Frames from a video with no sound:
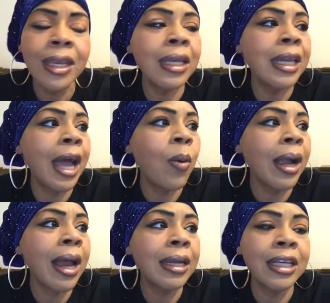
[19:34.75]
Anyhow, I
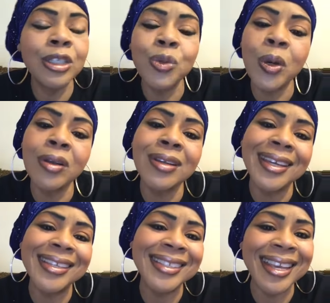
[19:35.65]
got to get to work
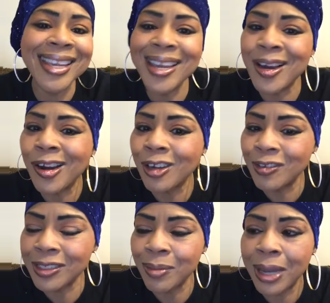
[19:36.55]
and take care
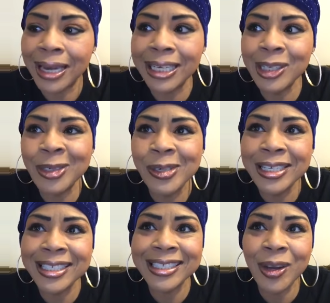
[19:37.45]
of somebody who
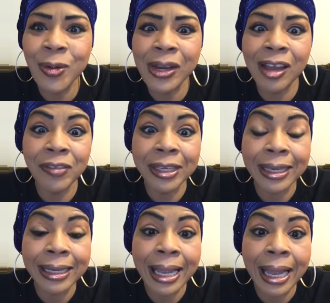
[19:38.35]
is so loving
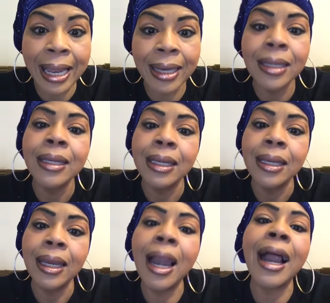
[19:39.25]
and kind.
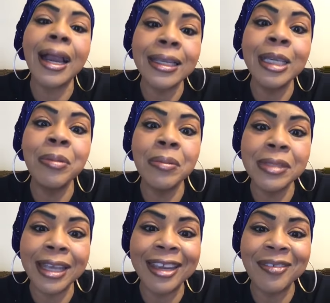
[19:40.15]
All right, keep him
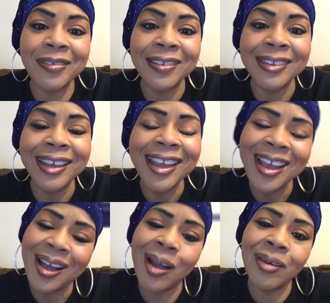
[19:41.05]
safe.
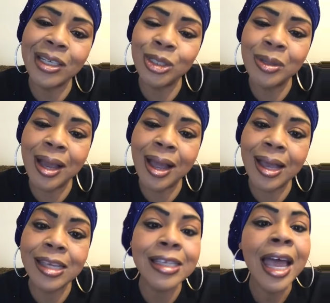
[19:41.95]
All right, you
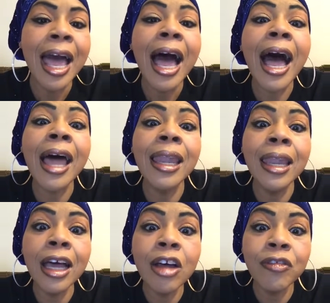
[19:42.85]
guys. I
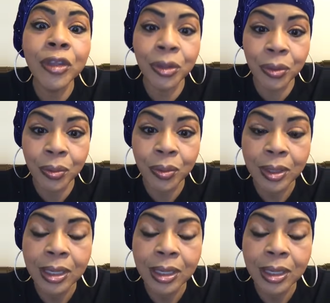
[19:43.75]
love you.